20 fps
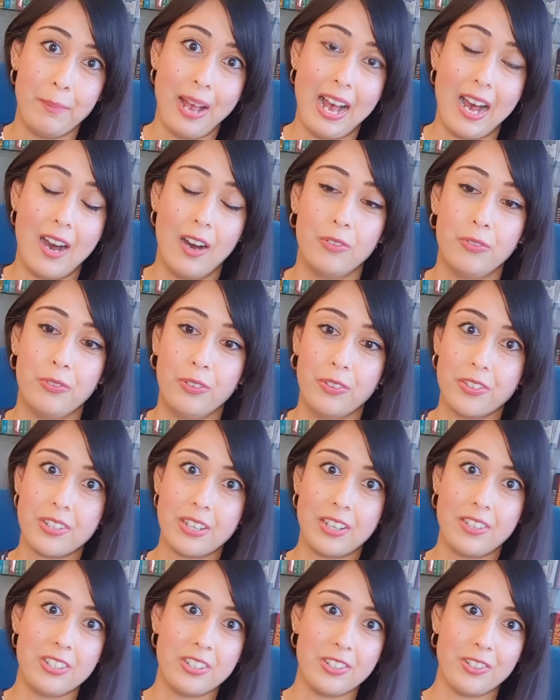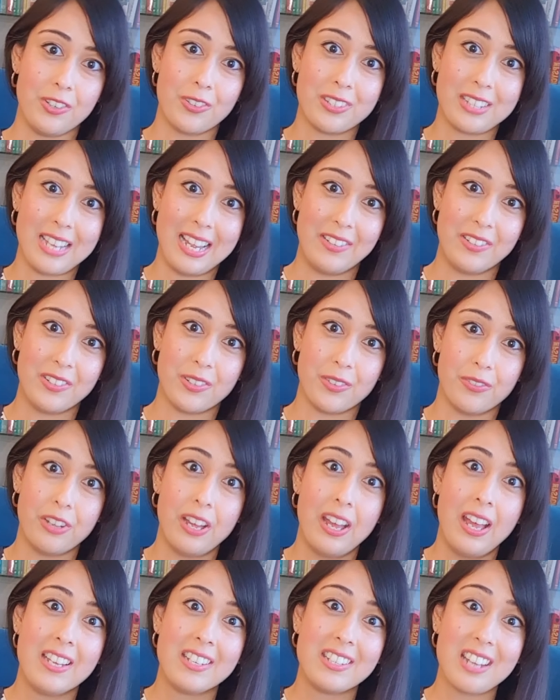powerful, such as your sense
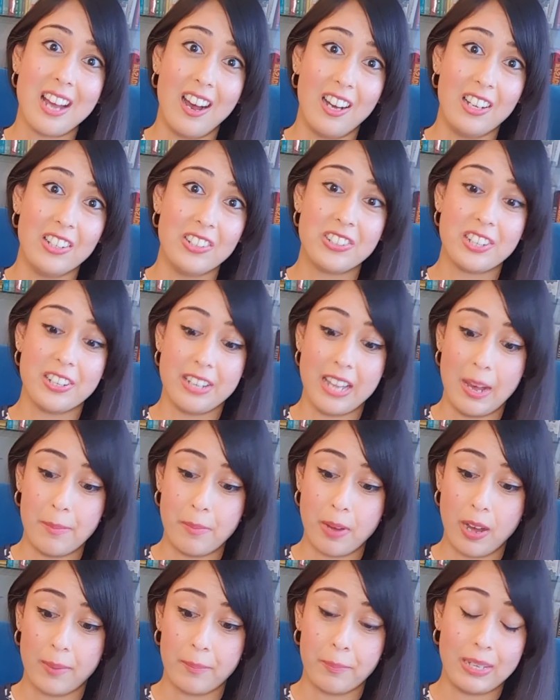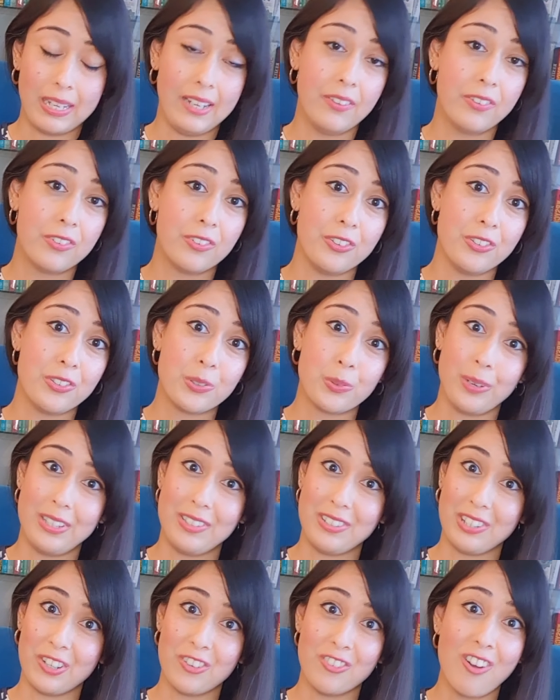of touch, and that might be through
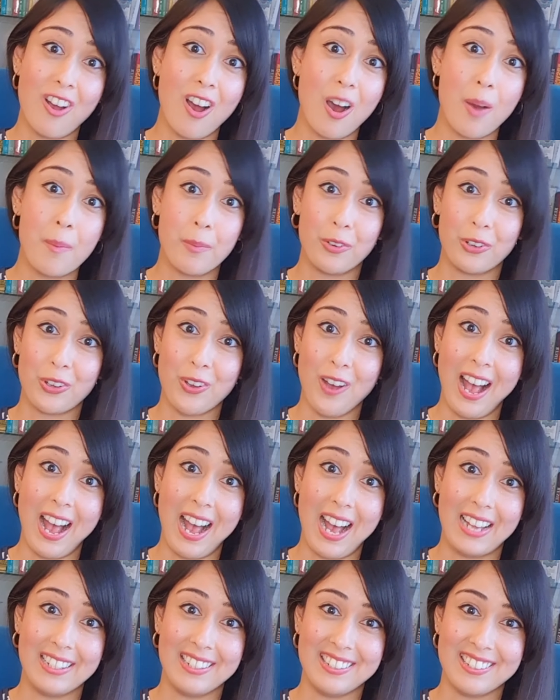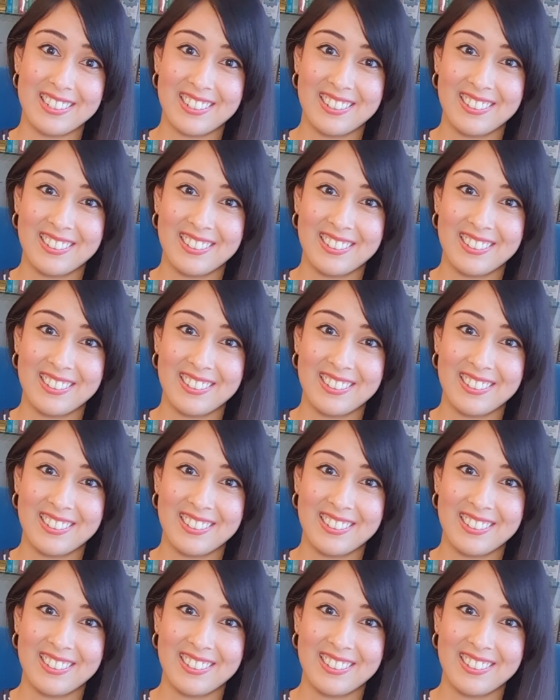squeezing your arm or your hand.